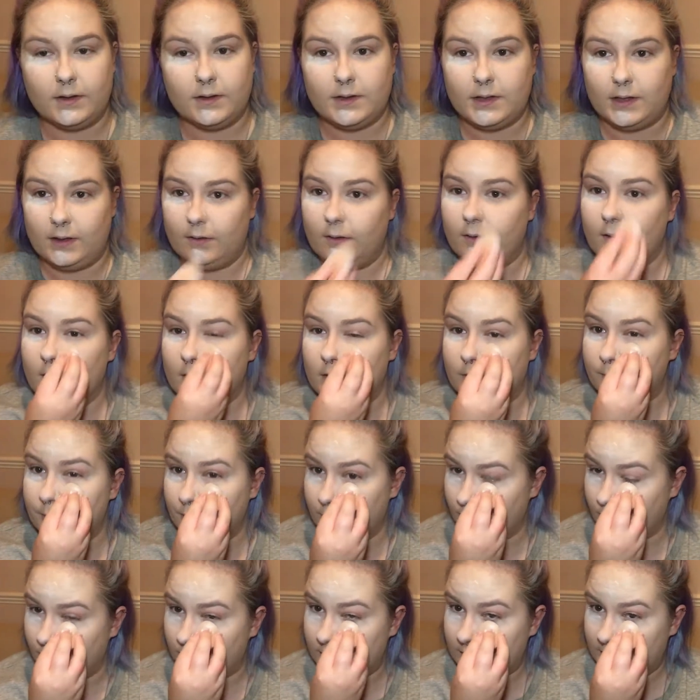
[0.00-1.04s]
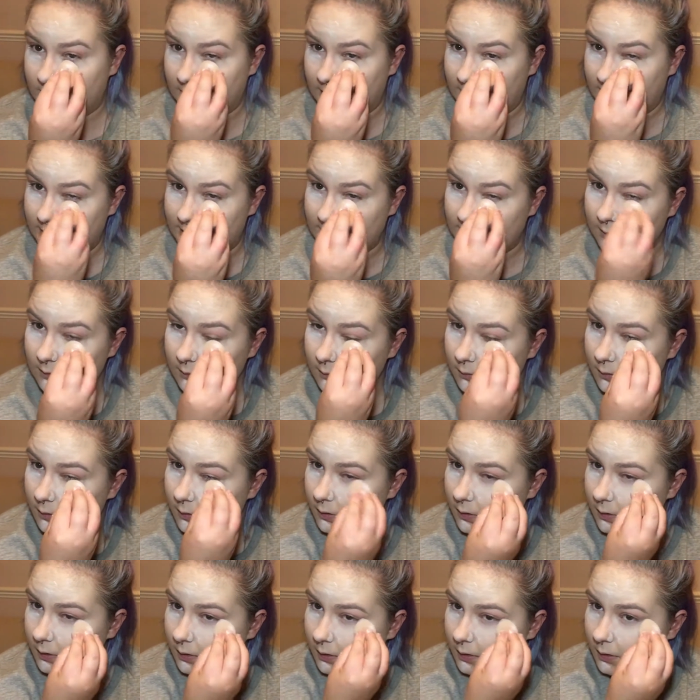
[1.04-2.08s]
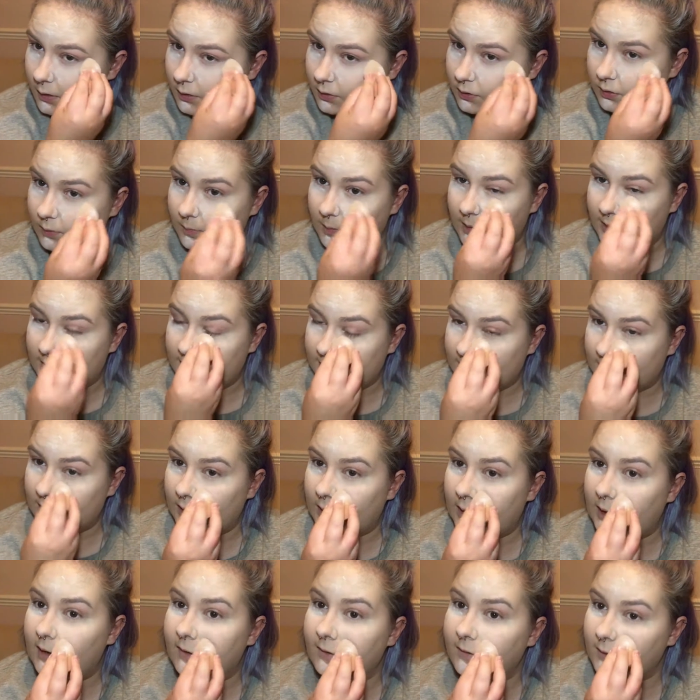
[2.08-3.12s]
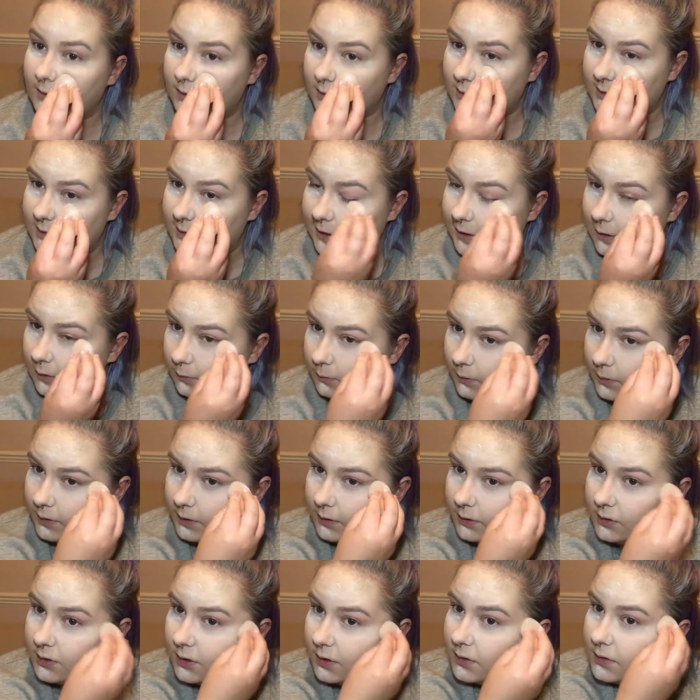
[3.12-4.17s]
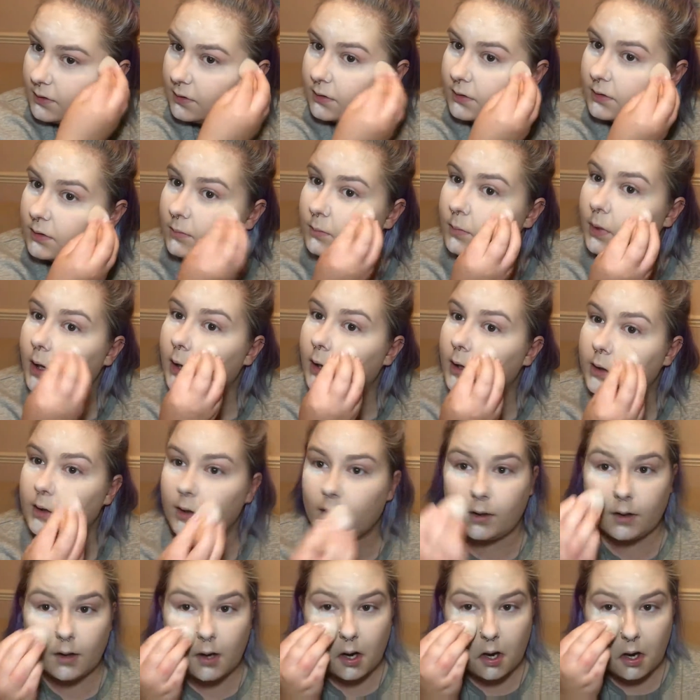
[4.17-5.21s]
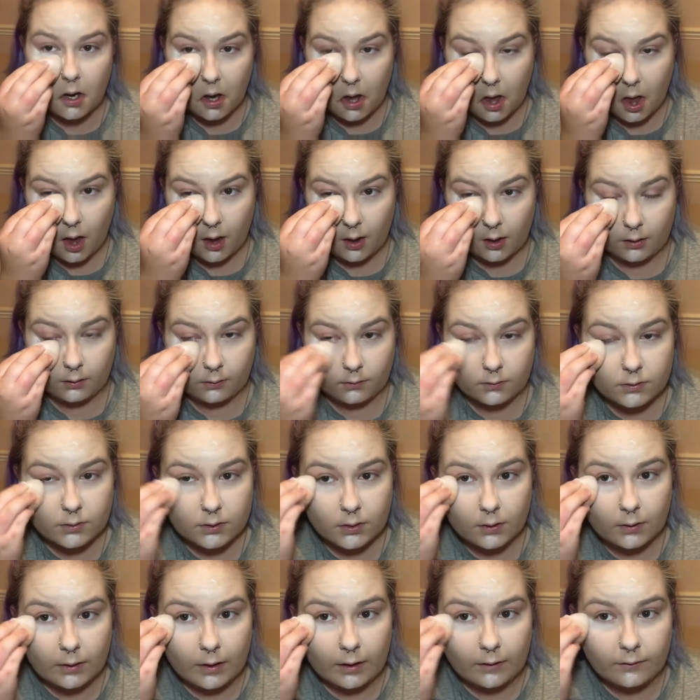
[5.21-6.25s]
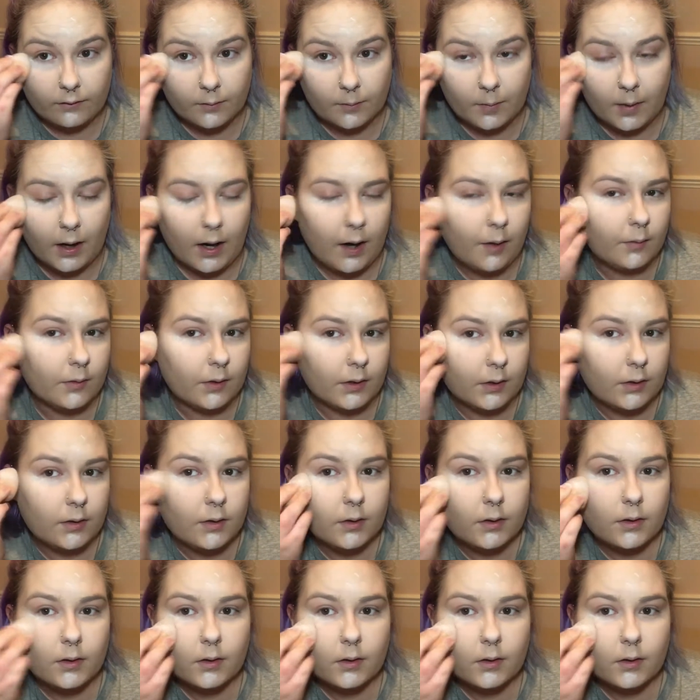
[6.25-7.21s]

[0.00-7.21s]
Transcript: Concealer is prone to creasing, so basically if you set it with a translucent powder, it will stop that from happening.